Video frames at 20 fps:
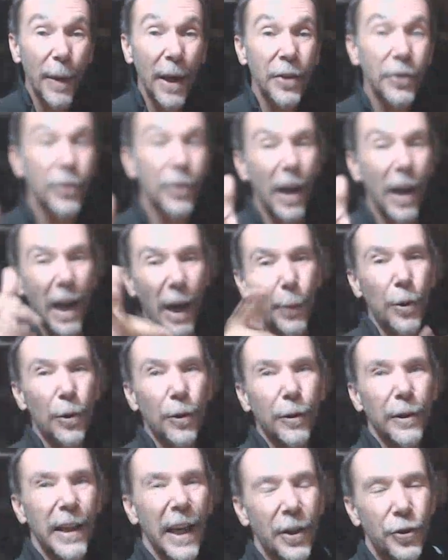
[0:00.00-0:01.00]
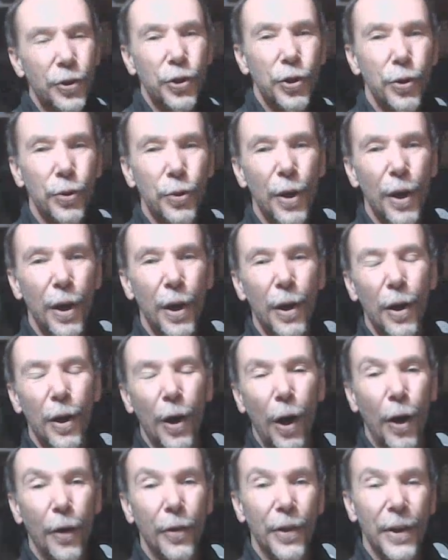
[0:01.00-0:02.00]
much. I will catch you
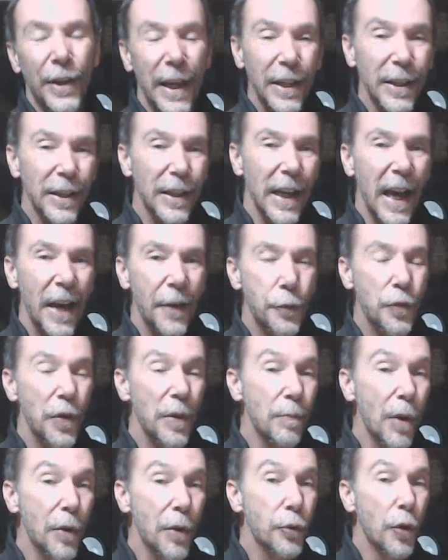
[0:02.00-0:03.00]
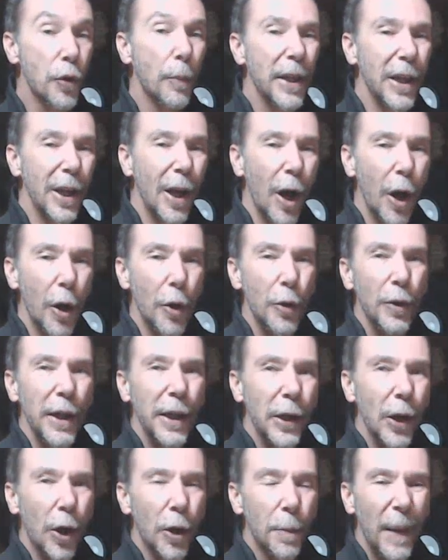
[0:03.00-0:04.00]
on the next live stream, most probably only
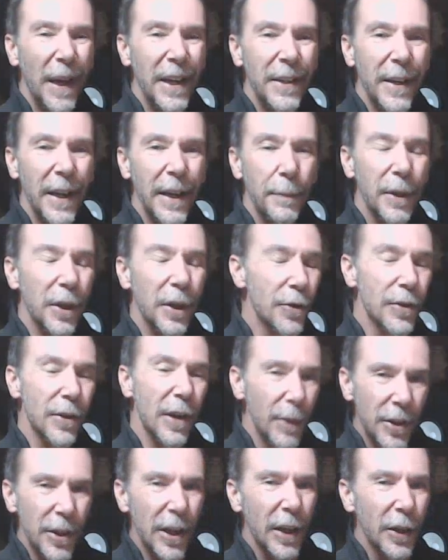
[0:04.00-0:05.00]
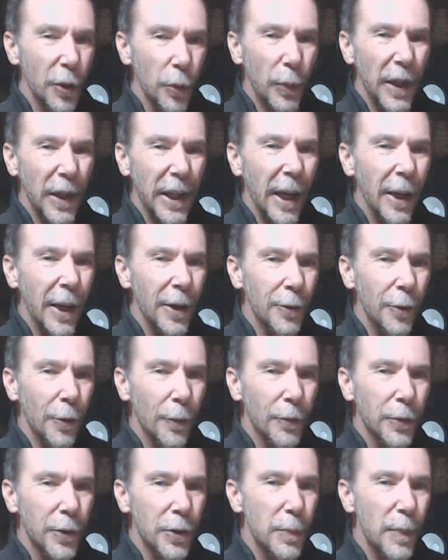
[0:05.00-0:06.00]
on Monday, because I'm going to take the weekend off
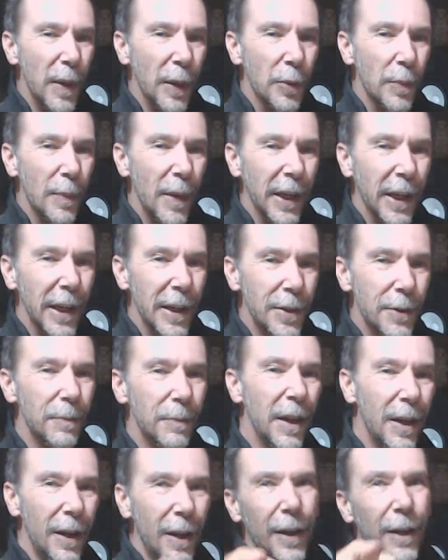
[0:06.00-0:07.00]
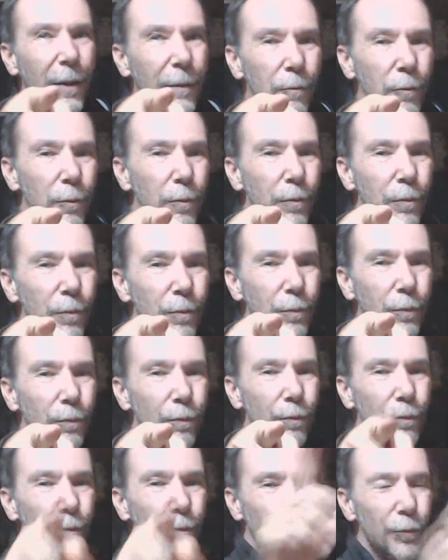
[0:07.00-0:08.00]
to spend with my kids.
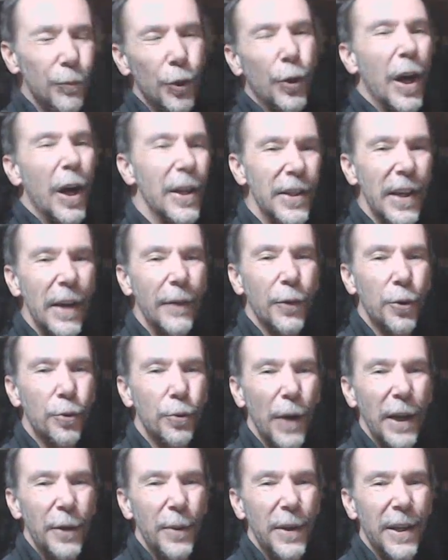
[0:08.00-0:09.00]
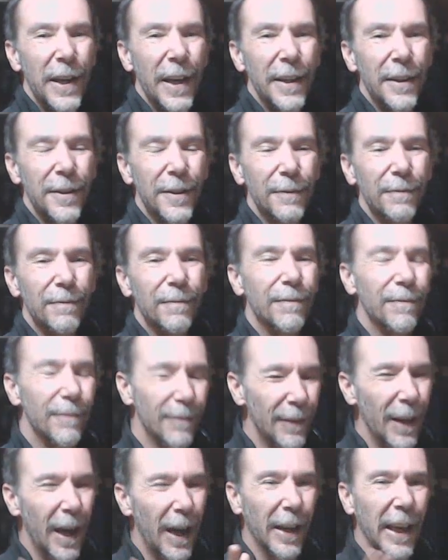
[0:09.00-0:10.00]
You guys have a great weekend.
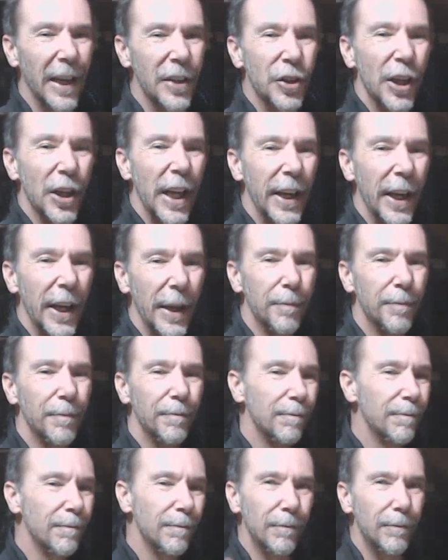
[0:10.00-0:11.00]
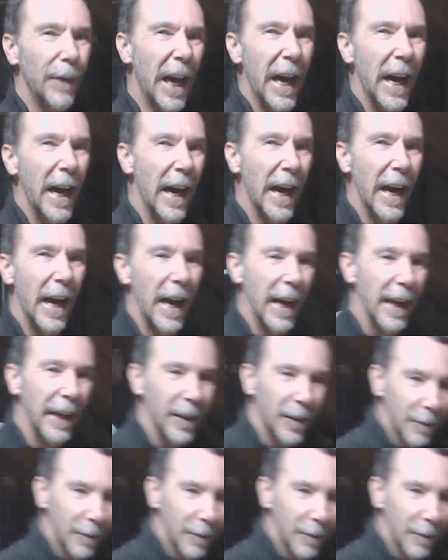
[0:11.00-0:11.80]
I'll catch you later. Bye.